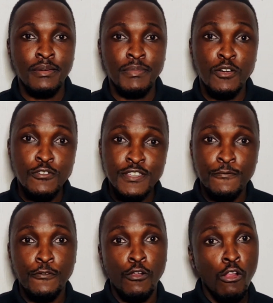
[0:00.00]
Because
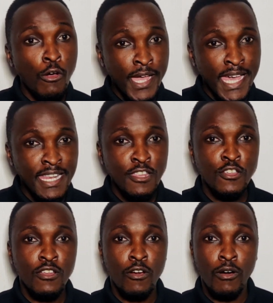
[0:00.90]
if you log in
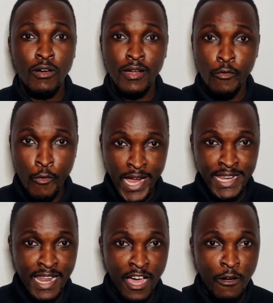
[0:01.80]
right
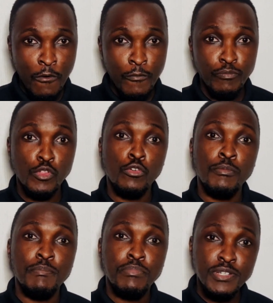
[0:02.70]
now, you'll
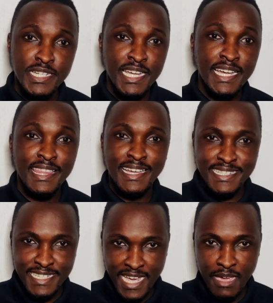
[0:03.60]
be pushing that
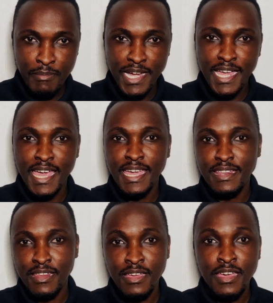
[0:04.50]
time
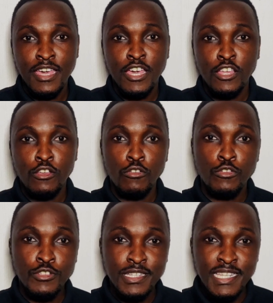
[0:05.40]
again. You
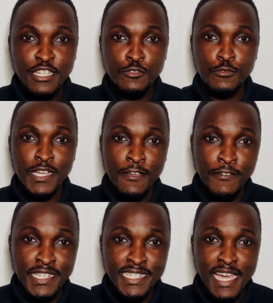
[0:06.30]
need to
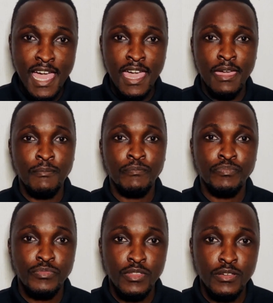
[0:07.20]
give it time
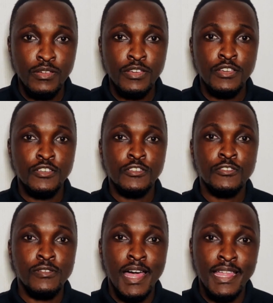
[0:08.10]

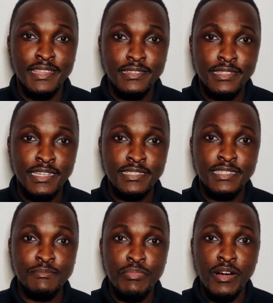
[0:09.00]
so that the
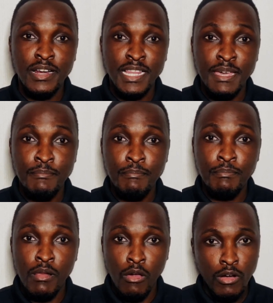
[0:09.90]
temporary
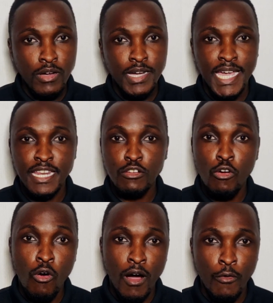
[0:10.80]
block can
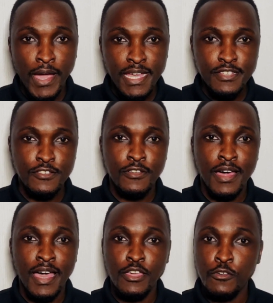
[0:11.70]
go away, so
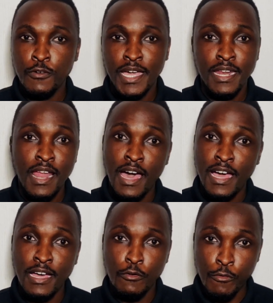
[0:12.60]
that you can
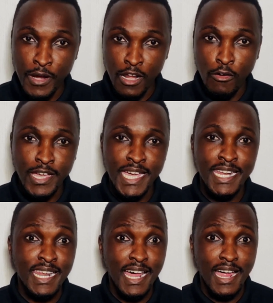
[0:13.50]
re-log
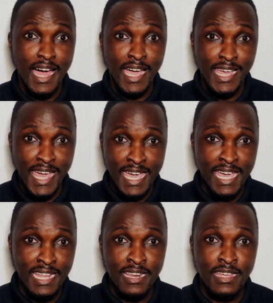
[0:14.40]
in
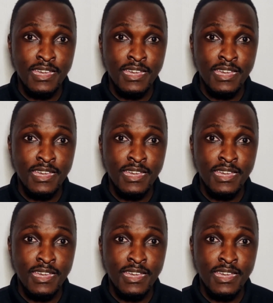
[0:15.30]
again